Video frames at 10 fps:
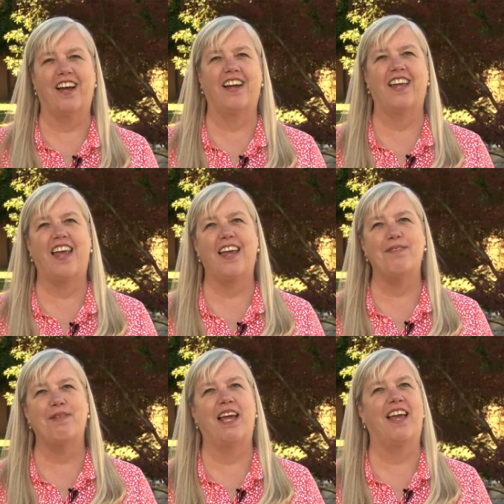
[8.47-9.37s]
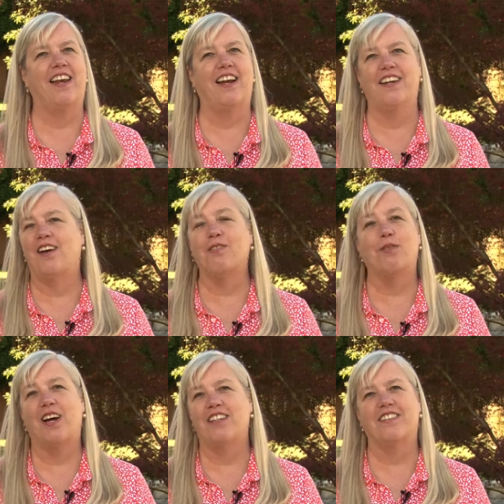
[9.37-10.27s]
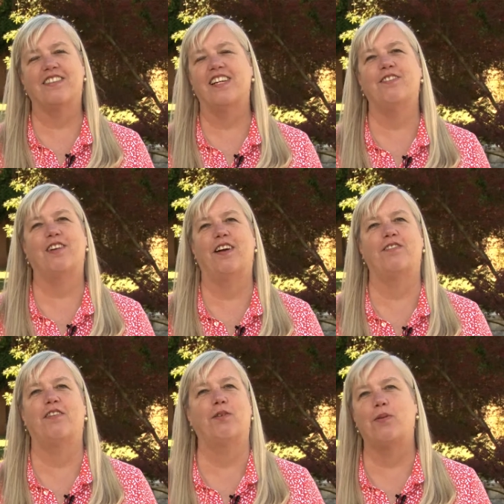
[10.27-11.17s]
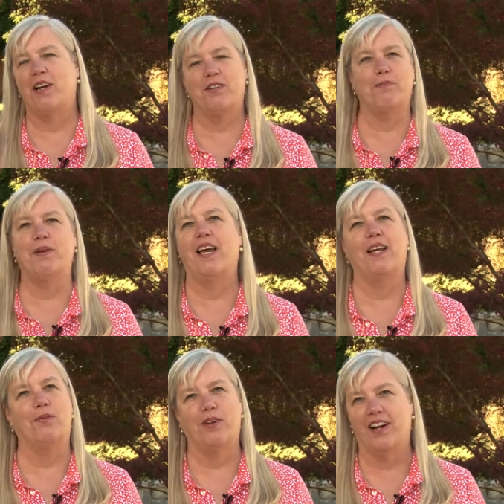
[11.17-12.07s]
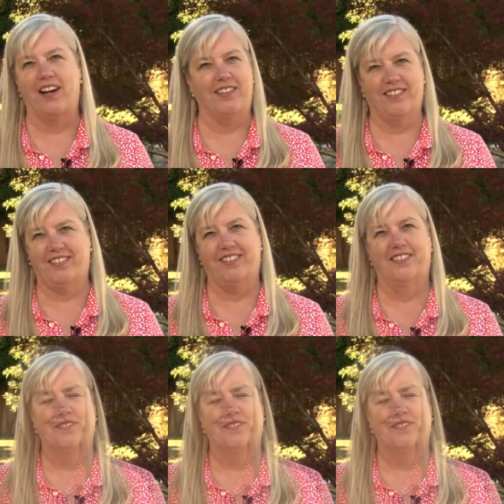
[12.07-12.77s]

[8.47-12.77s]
I came and I never wanted to leave, and I've never wanted to be anywhere else.